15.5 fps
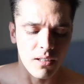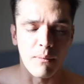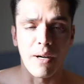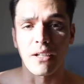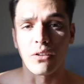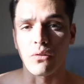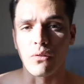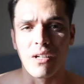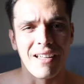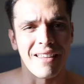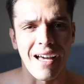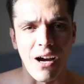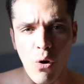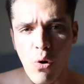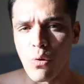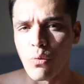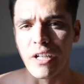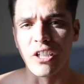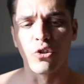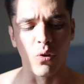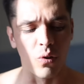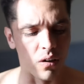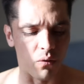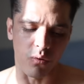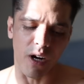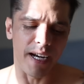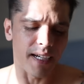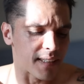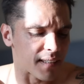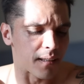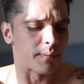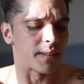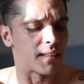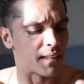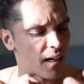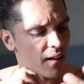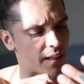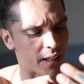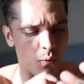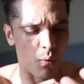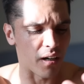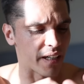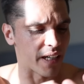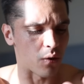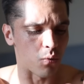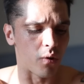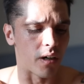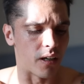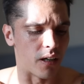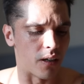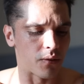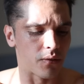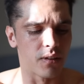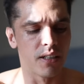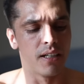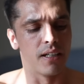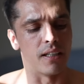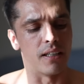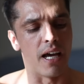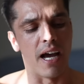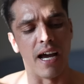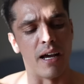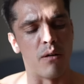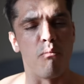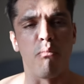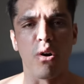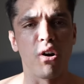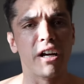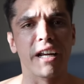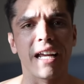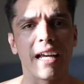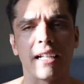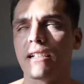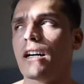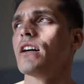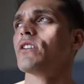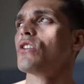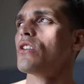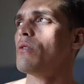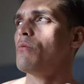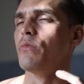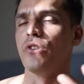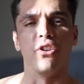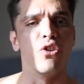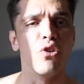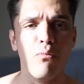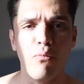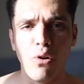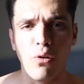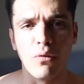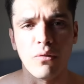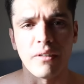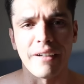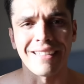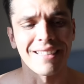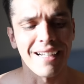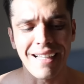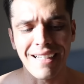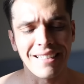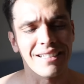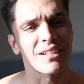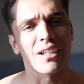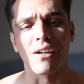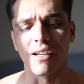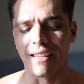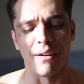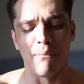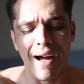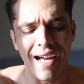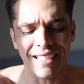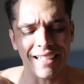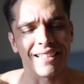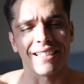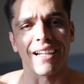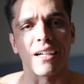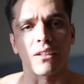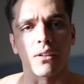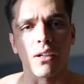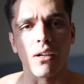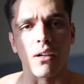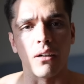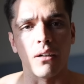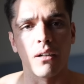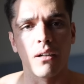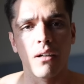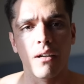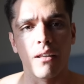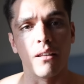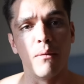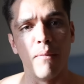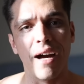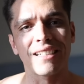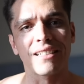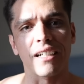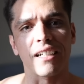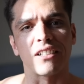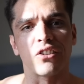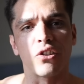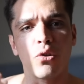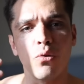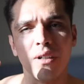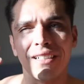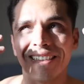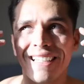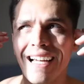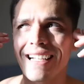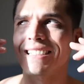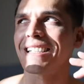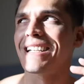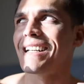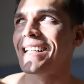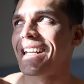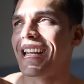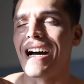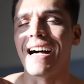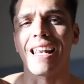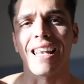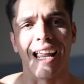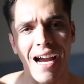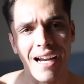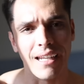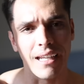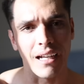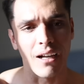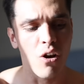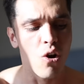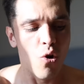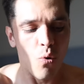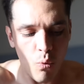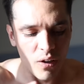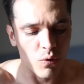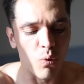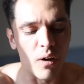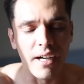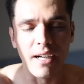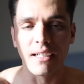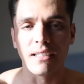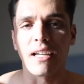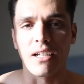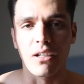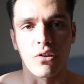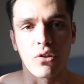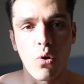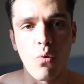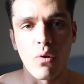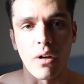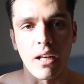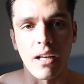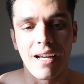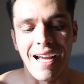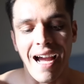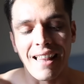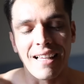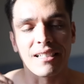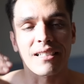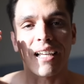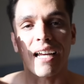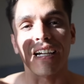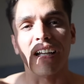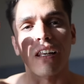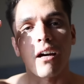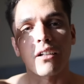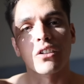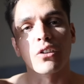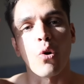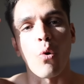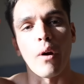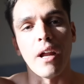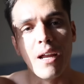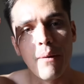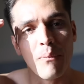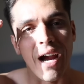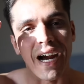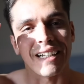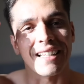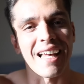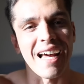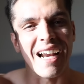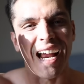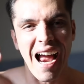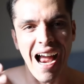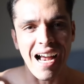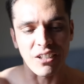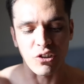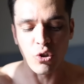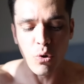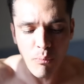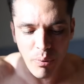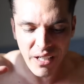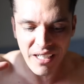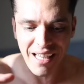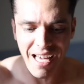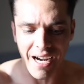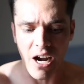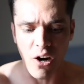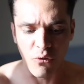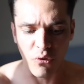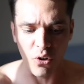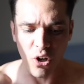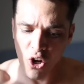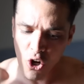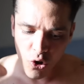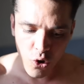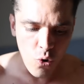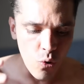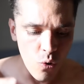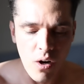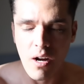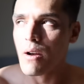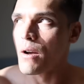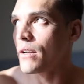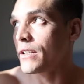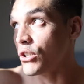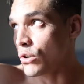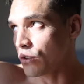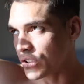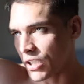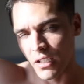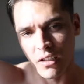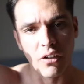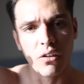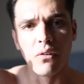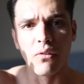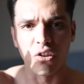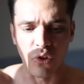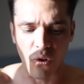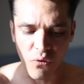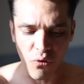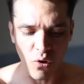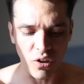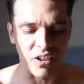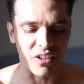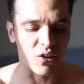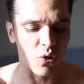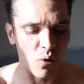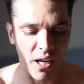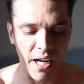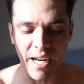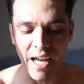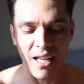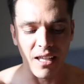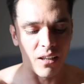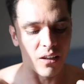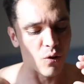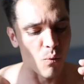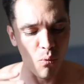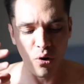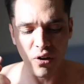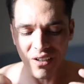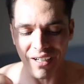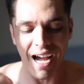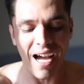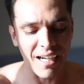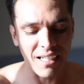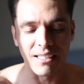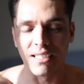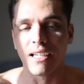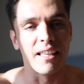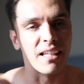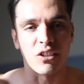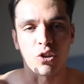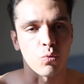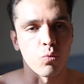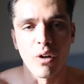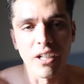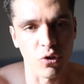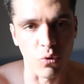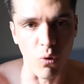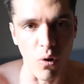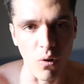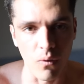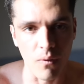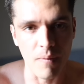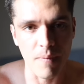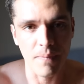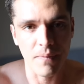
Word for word: mind you, that whole ritual of writing something down that you want to get rid of and burning it under the, the new moon is not necessarily, the magic's not there. The magic is you intentionally aligning with what it is that you're doing and the psychological impact that it has. You putting that effort, you using the universal forces to align. And the more you're adding to this ritual,